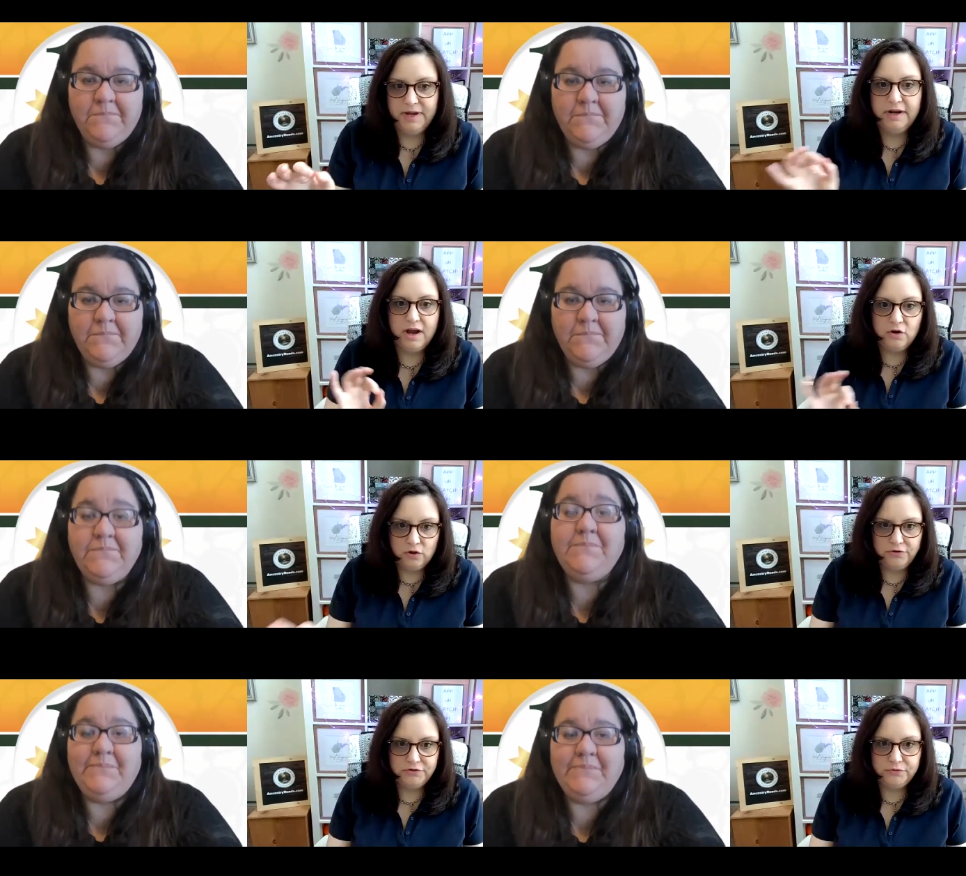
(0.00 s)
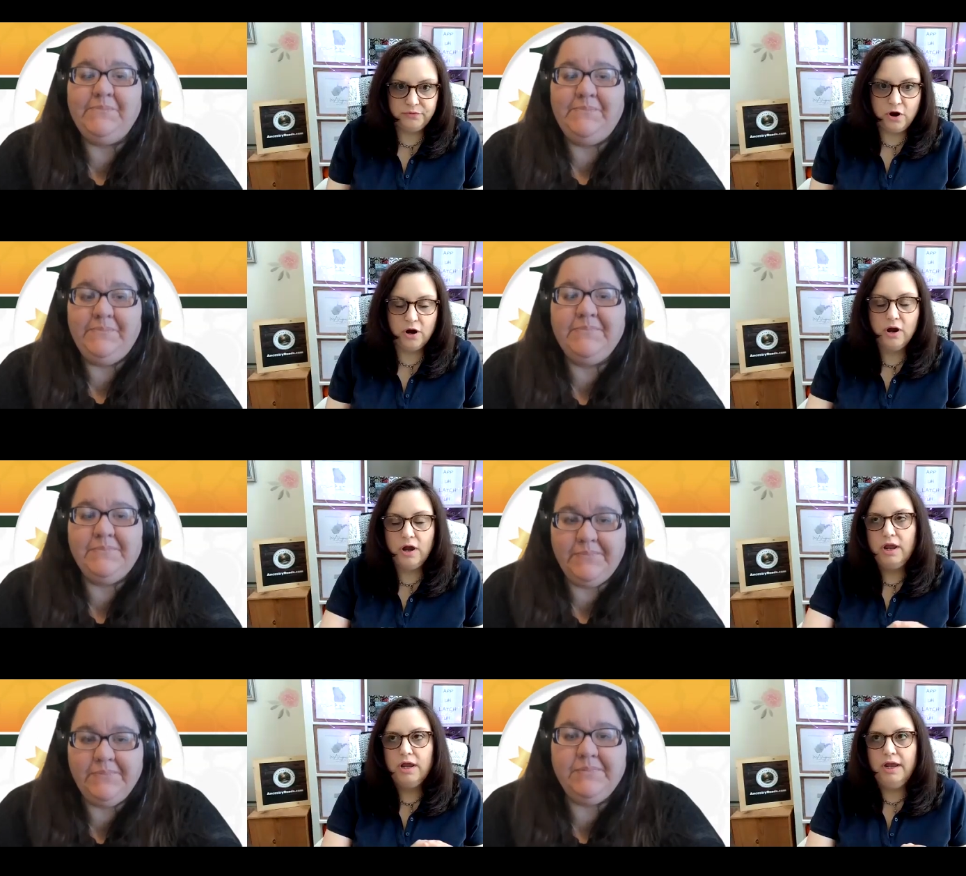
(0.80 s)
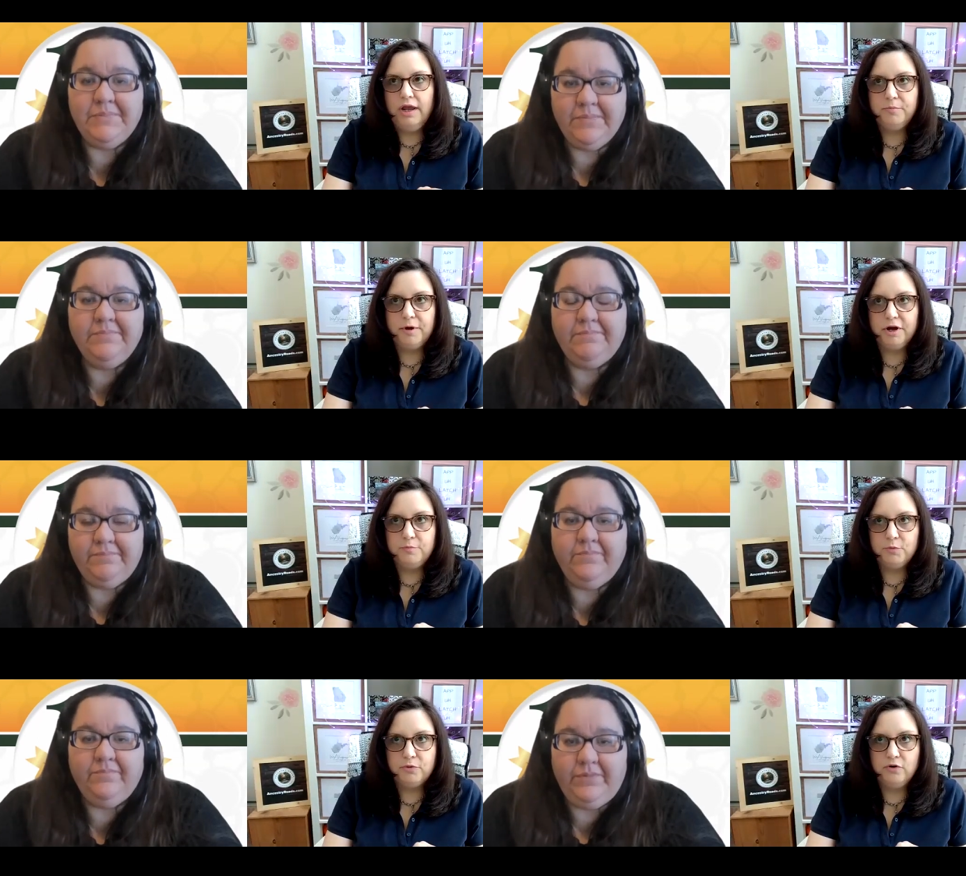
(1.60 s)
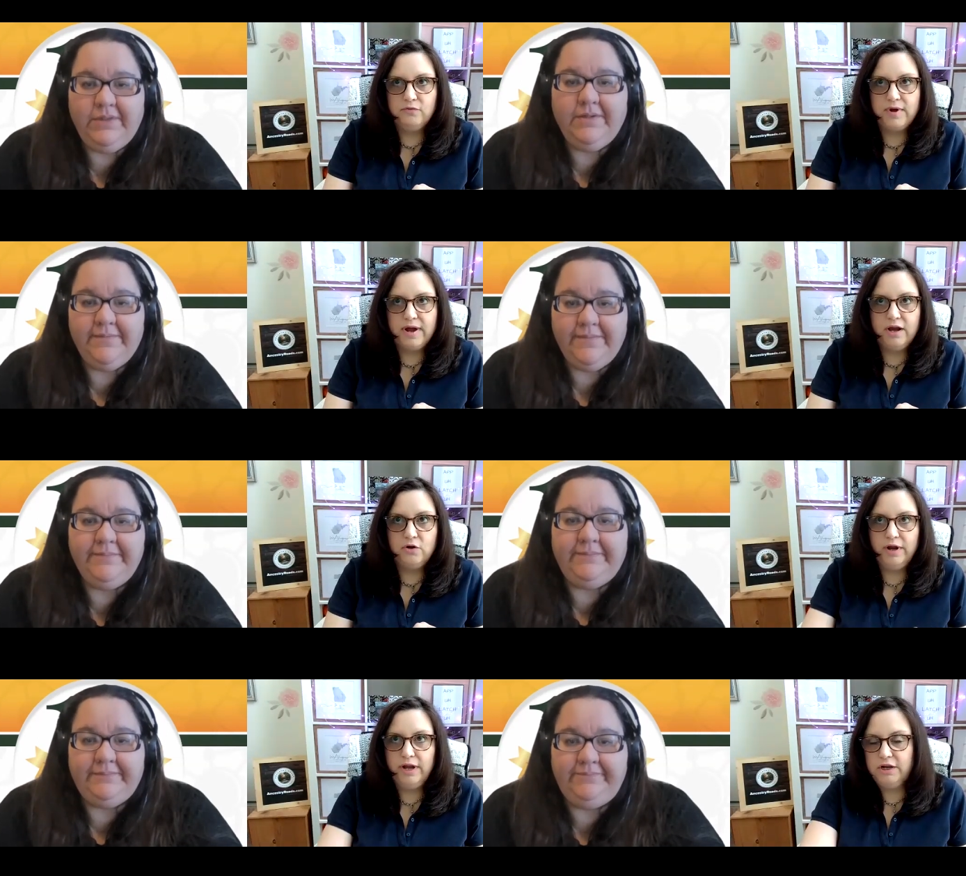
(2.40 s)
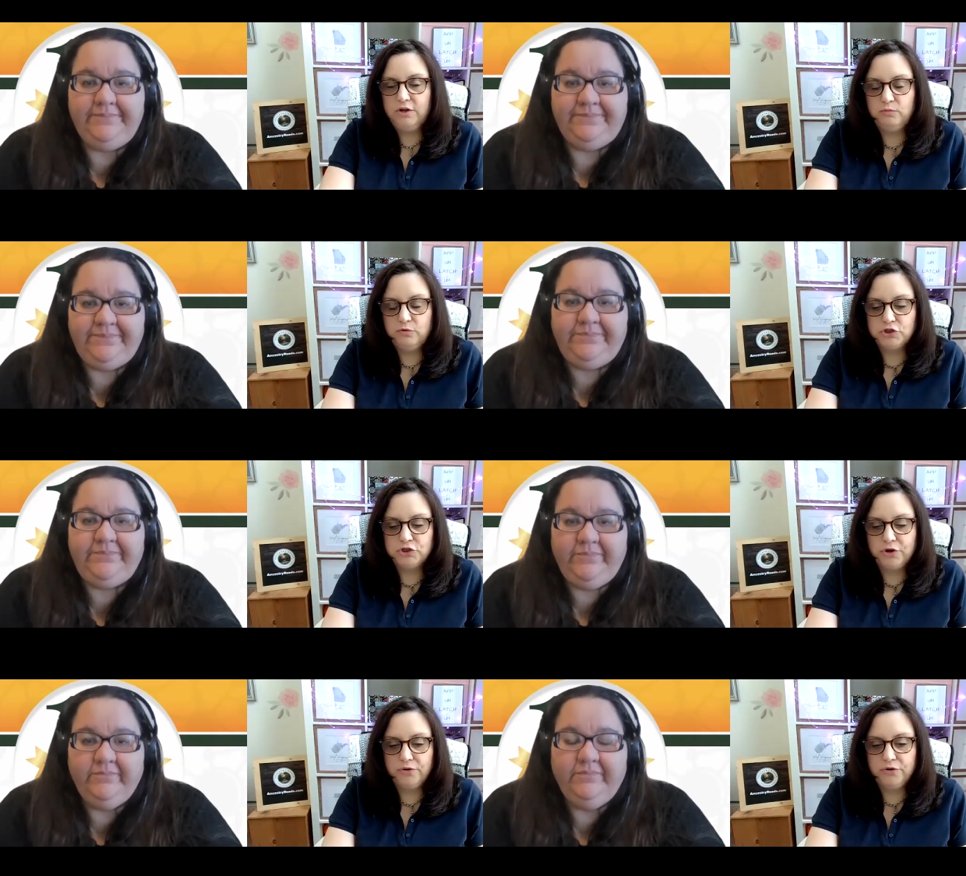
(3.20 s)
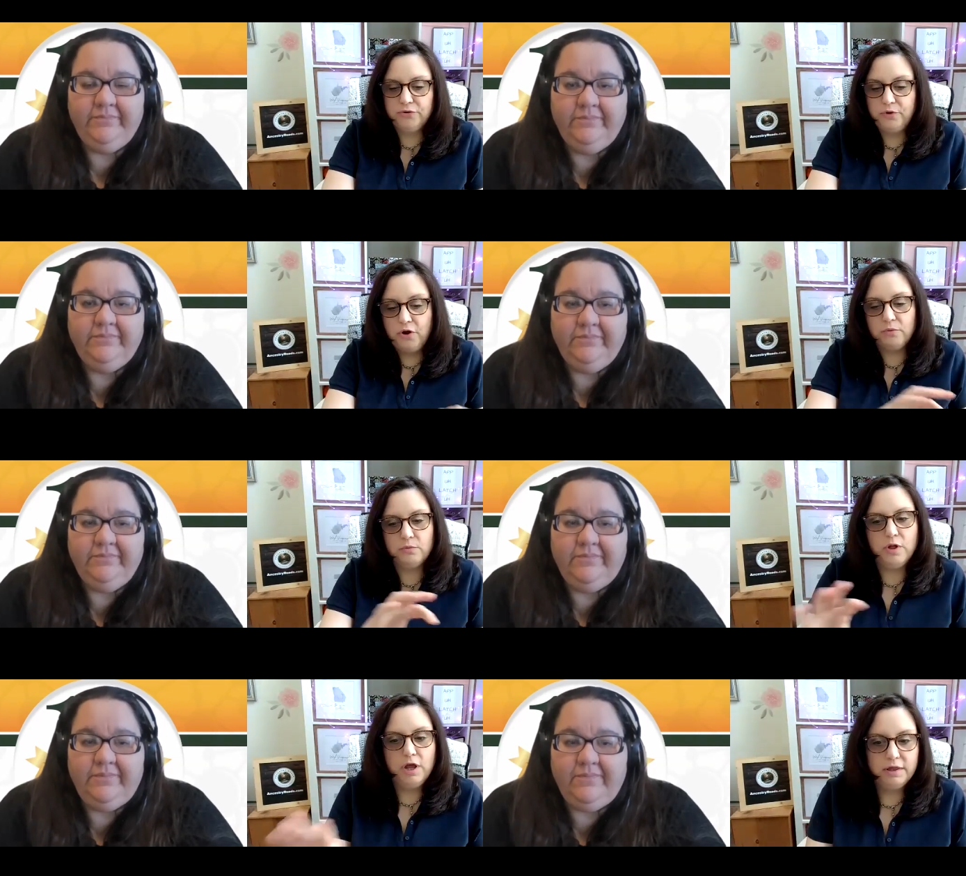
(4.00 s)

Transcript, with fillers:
Speaker 1: and how mm-hmm. close you are. And you bring up a profile and it will show you, oh,